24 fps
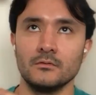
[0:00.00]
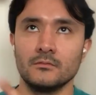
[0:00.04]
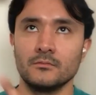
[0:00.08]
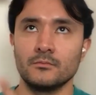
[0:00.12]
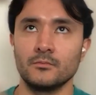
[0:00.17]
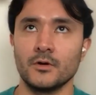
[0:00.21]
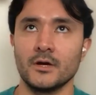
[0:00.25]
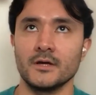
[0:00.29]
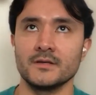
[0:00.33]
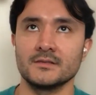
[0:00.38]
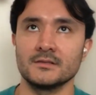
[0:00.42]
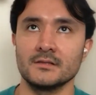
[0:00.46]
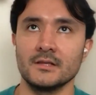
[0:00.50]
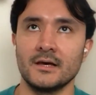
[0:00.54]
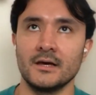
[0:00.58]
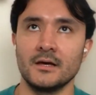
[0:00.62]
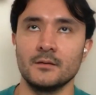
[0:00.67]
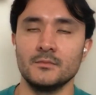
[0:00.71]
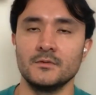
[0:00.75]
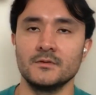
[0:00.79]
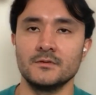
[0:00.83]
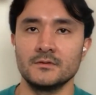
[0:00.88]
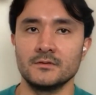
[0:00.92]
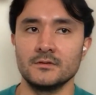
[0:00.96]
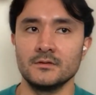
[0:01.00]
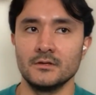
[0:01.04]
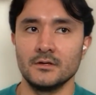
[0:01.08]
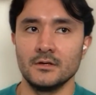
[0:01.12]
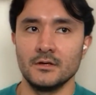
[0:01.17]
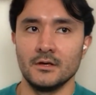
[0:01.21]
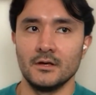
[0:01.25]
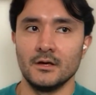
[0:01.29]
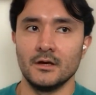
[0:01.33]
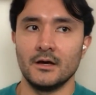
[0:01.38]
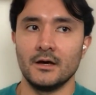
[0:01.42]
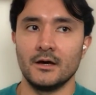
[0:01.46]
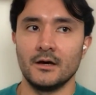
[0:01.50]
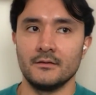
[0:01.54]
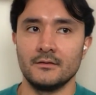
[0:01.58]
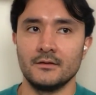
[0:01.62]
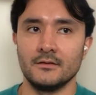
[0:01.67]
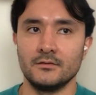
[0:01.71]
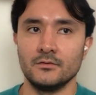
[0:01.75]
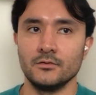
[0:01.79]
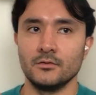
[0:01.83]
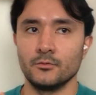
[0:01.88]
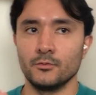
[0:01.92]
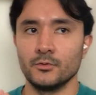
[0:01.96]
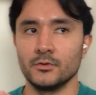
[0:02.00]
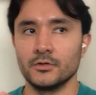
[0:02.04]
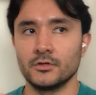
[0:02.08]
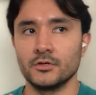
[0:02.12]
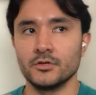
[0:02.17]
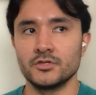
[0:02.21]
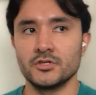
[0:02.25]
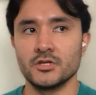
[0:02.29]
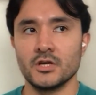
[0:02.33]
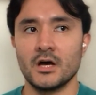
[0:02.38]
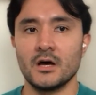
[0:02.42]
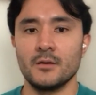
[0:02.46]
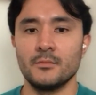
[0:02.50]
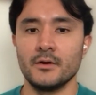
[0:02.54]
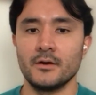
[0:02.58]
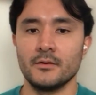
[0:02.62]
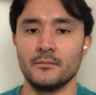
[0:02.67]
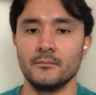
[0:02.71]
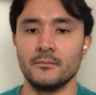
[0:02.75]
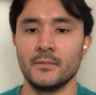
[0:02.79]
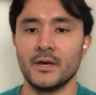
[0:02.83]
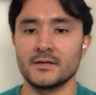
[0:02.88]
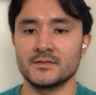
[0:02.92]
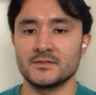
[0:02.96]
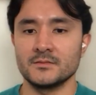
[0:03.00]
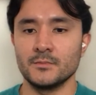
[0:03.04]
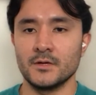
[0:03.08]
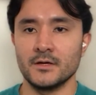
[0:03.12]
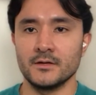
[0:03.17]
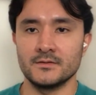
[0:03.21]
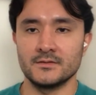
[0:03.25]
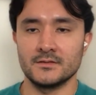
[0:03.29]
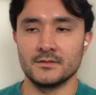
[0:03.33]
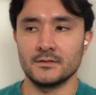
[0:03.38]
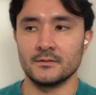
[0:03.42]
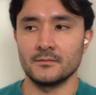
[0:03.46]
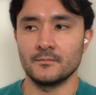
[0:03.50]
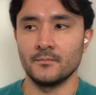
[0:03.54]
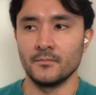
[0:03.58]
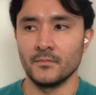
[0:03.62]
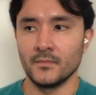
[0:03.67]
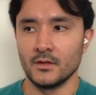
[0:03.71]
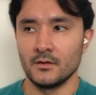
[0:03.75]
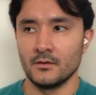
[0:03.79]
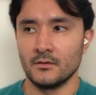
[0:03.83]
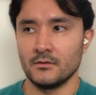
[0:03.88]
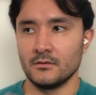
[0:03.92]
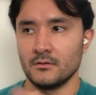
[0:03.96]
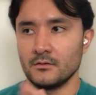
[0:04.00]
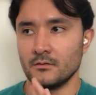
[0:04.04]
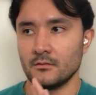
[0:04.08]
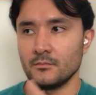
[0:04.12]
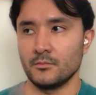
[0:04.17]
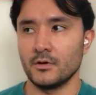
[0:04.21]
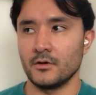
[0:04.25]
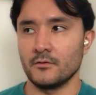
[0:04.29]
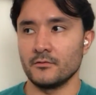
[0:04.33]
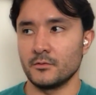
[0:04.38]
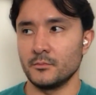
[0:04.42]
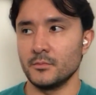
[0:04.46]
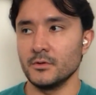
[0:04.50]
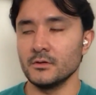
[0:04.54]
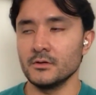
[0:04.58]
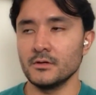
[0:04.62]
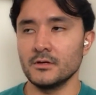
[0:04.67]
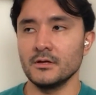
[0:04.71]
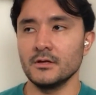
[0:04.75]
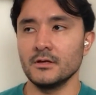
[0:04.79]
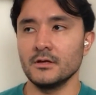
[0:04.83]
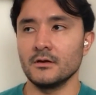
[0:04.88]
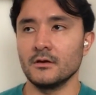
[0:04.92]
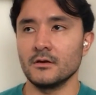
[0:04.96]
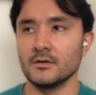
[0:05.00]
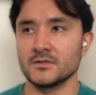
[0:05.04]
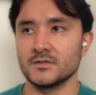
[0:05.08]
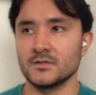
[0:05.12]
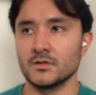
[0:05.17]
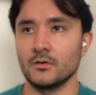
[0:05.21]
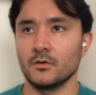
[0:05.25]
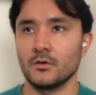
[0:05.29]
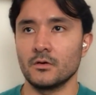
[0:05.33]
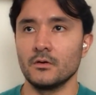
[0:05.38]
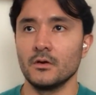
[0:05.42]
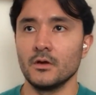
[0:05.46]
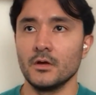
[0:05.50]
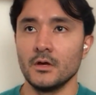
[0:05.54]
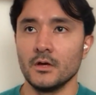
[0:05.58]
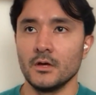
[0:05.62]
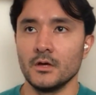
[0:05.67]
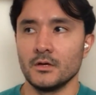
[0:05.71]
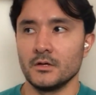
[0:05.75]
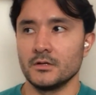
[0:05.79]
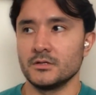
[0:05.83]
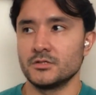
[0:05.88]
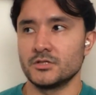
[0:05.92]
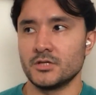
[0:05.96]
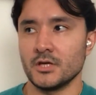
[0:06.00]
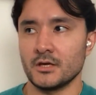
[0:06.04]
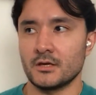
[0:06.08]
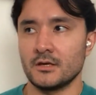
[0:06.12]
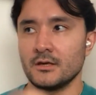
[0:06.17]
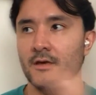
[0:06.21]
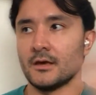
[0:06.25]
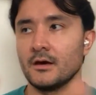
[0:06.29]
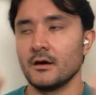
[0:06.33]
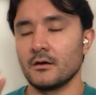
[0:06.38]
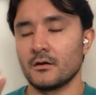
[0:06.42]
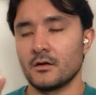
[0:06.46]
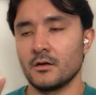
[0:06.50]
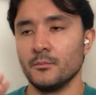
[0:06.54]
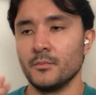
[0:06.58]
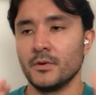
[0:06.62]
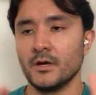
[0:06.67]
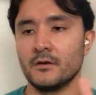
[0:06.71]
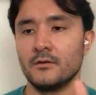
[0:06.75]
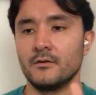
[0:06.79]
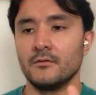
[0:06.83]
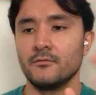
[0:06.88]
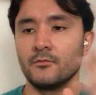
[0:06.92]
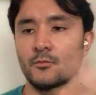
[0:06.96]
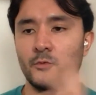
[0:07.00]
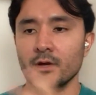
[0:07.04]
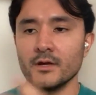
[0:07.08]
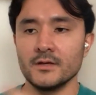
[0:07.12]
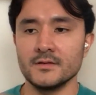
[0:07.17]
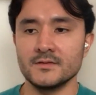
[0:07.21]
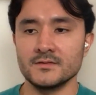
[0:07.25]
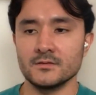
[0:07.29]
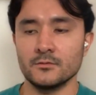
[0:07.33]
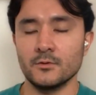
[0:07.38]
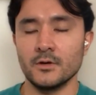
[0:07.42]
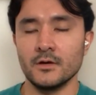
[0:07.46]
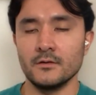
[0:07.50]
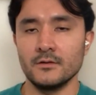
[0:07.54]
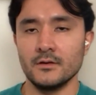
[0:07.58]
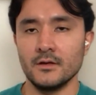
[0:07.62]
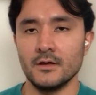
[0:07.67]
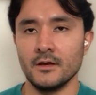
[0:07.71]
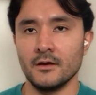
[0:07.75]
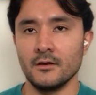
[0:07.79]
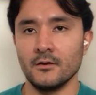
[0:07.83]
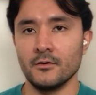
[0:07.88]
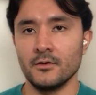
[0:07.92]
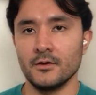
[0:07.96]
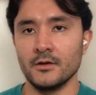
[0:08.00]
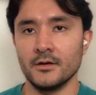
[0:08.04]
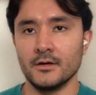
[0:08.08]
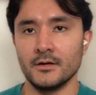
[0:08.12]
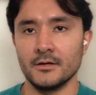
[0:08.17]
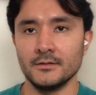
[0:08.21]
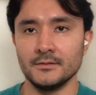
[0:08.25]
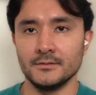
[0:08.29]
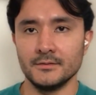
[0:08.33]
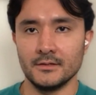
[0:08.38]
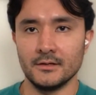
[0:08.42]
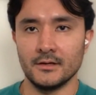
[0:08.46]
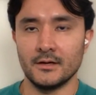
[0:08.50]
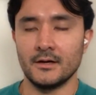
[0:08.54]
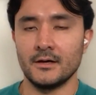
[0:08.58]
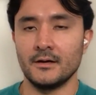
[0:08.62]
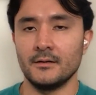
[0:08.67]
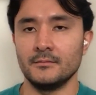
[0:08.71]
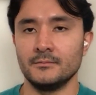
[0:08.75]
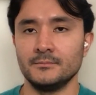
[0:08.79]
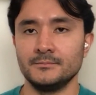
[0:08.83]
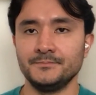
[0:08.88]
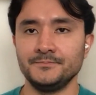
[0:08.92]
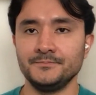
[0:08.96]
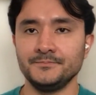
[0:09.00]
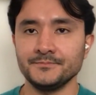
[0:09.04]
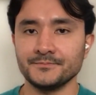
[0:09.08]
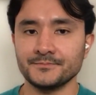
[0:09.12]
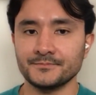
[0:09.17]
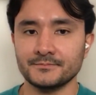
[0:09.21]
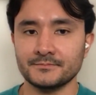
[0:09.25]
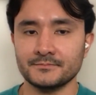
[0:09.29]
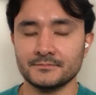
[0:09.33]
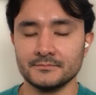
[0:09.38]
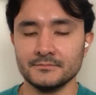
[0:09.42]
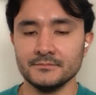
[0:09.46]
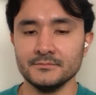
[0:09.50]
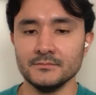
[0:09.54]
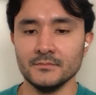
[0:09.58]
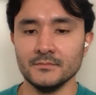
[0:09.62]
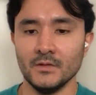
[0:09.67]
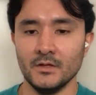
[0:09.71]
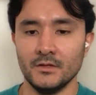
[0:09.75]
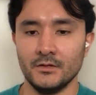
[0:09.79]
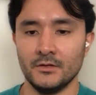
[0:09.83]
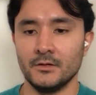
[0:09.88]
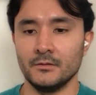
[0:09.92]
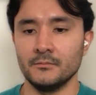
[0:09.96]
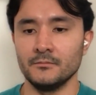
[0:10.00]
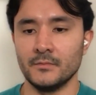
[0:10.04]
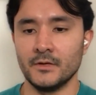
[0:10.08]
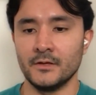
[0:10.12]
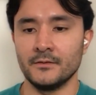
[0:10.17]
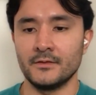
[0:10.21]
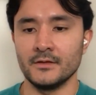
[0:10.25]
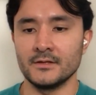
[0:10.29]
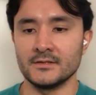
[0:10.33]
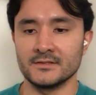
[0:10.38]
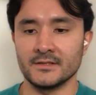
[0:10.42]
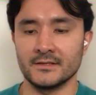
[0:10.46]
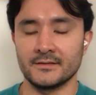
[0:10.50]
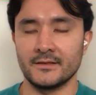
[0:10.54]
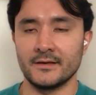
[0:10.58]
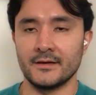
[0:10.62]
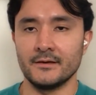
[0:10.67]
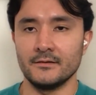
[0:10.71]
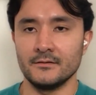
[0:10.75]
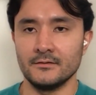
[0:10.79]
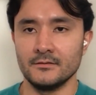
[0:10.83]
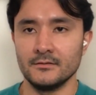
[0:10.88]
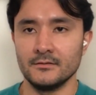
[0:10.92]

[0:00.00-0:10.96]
PriceLabs. They do a really good job at maximizing your profitability and also checking on competitive rates around the area, and things like that.